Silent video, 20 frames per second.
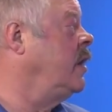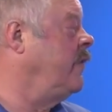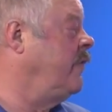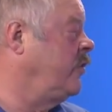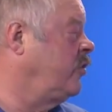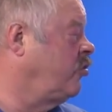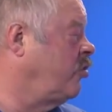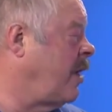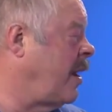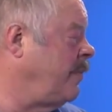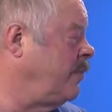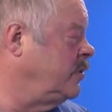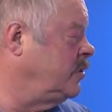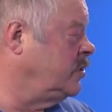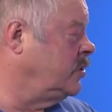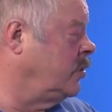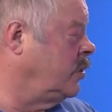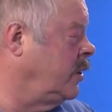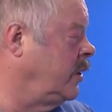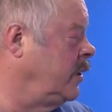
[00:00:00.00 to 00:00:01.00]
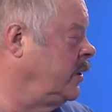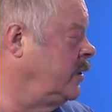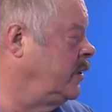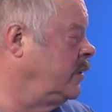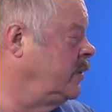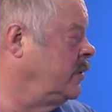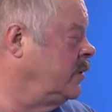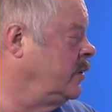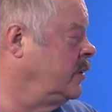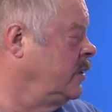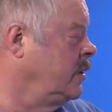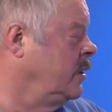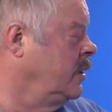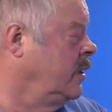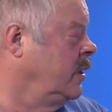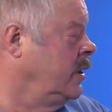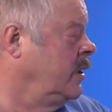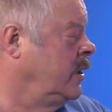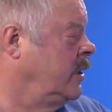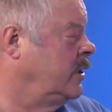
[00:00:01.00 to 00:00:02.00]
of a trapezoid.
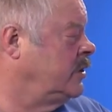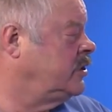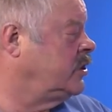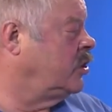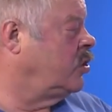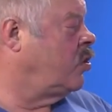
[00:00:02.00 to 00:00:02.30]
It's a